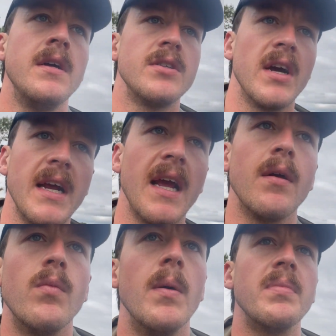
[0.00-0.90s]
try and get
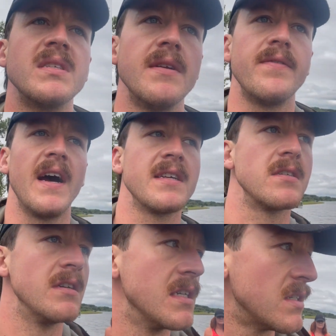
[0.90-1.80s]
1%
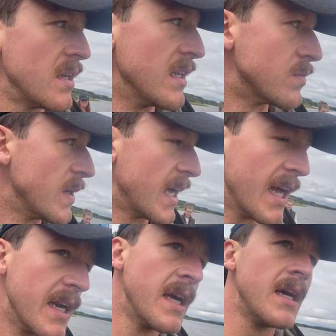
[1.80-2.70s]
faster each
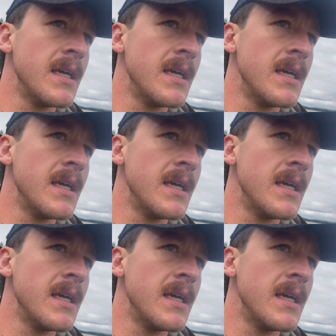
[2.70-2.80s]
weekend.